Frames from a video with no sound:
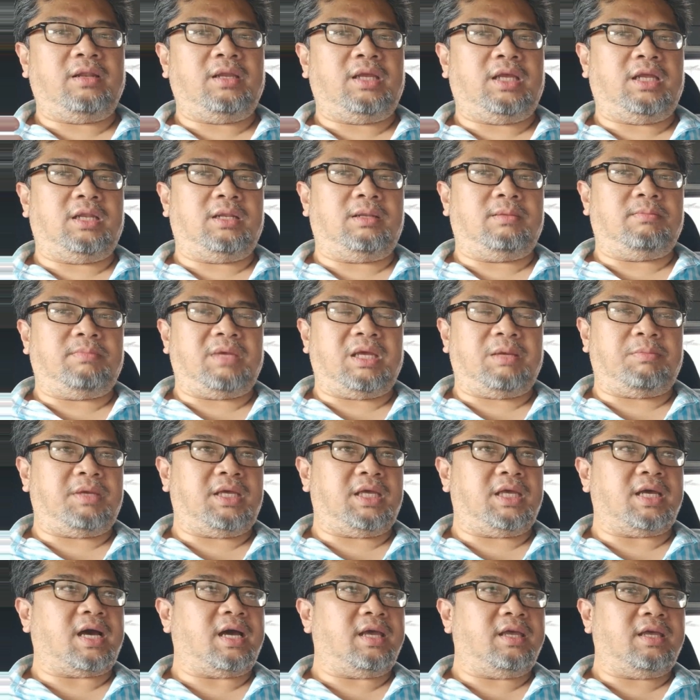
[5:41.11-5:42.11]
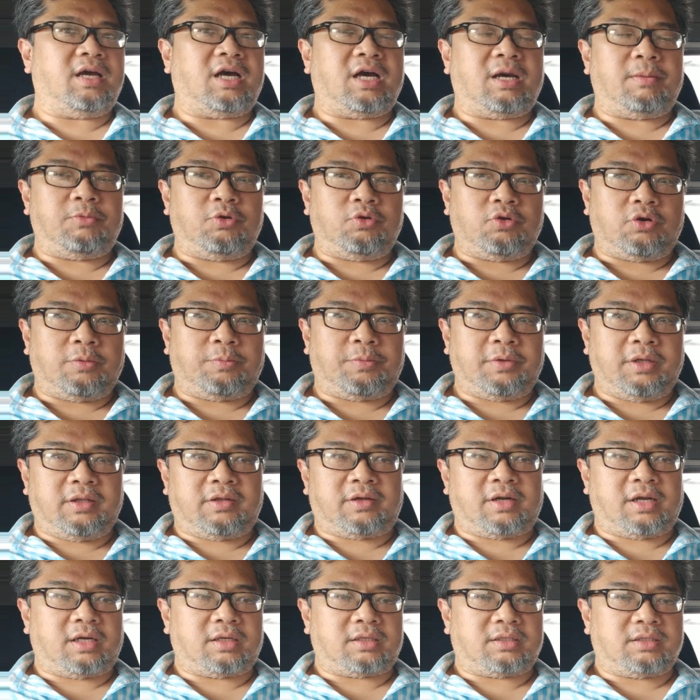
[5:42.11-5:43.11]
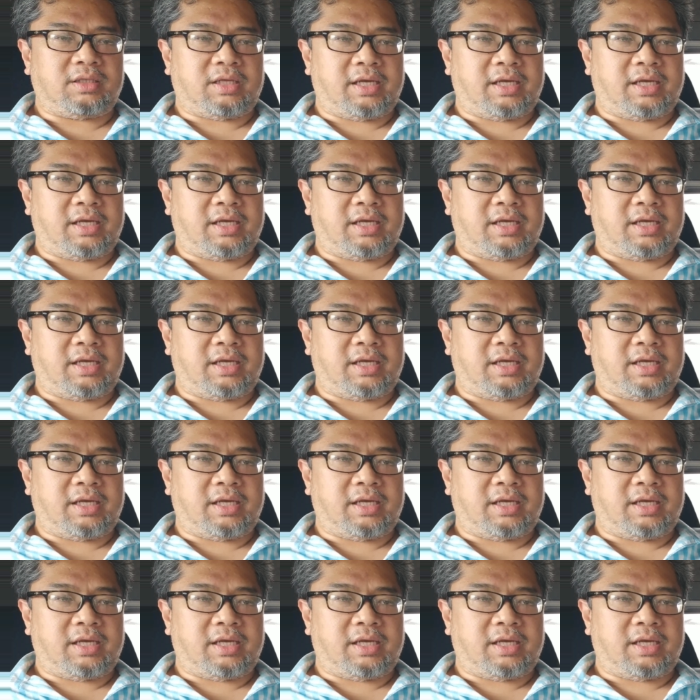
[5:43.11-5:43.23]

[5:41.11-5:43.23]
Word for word: in maybe higher up European trucks